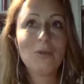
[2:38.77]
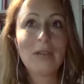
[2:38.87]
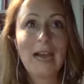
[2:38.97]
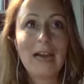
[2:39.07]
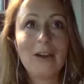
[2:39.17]

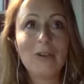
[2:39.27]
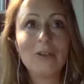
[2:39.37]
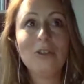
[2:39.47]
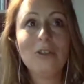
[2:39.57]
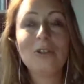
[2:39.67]
loud,
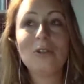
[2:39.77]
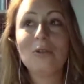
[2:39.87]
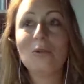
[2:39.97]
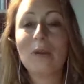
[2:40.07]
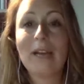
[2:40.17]
you're
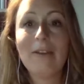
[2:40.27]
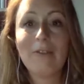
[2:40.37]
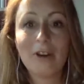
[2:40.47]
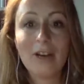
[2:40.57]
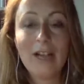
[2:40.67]
too
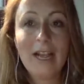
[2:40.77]
whatever,